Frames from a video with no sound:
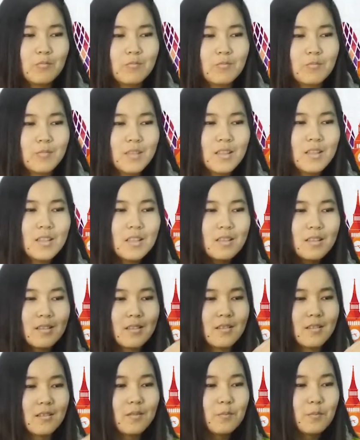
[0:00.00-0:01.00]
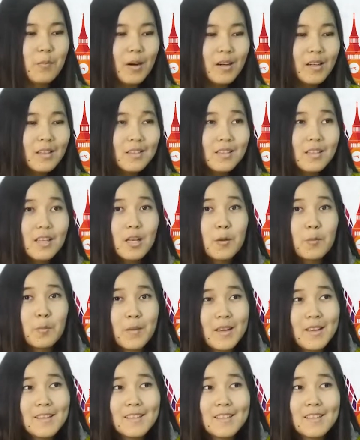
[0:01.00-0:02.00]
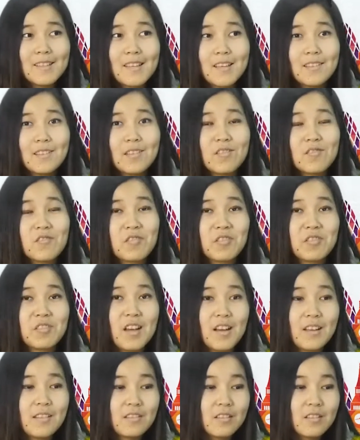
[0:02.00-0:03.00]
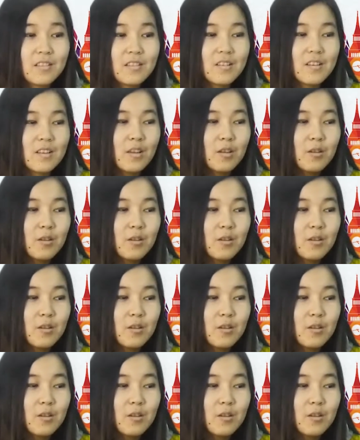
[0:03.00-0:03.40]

this part makes the sentence redundant.